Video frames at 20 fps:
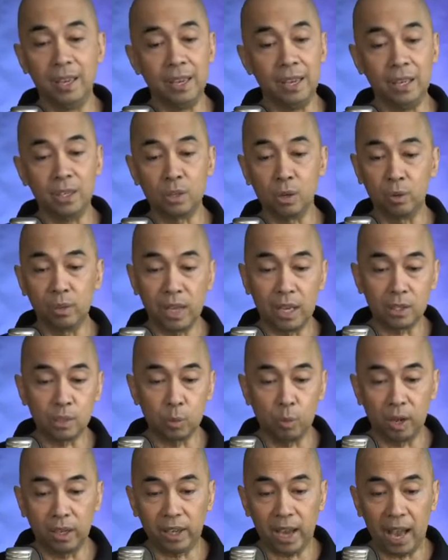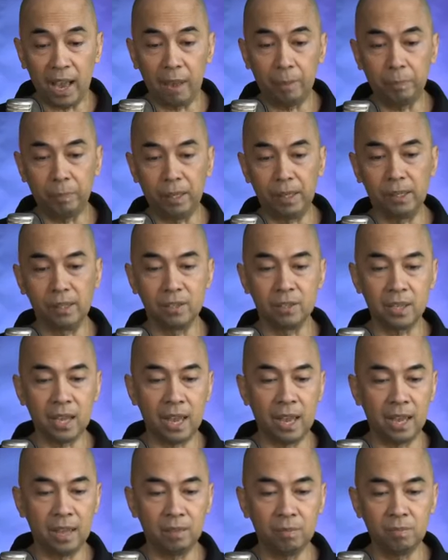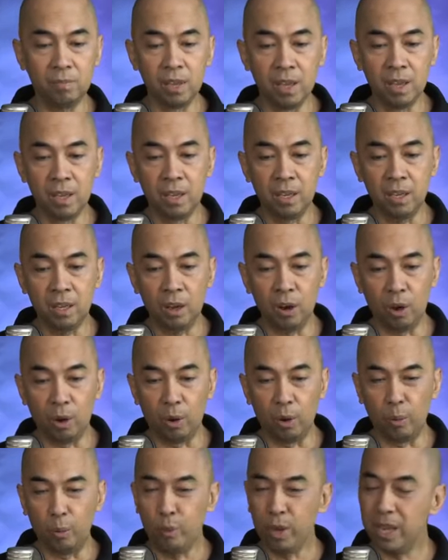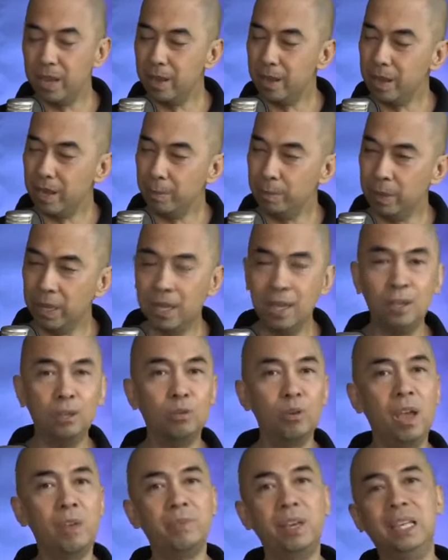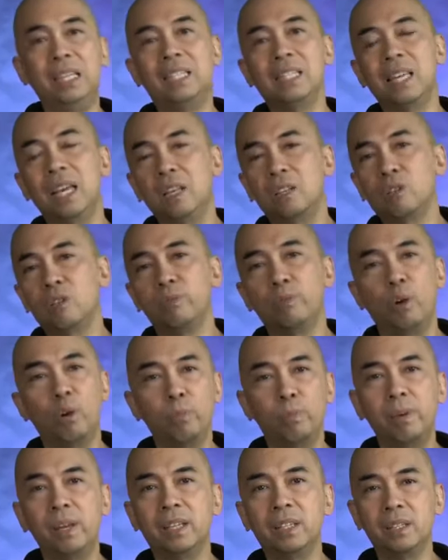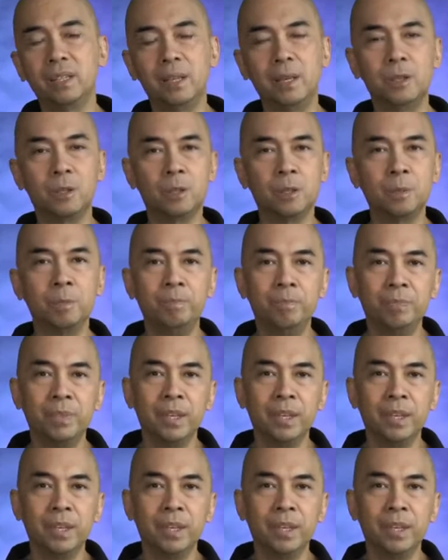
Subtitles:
And so that's what happens. And, you know, we begin to have a sense of hopelessness.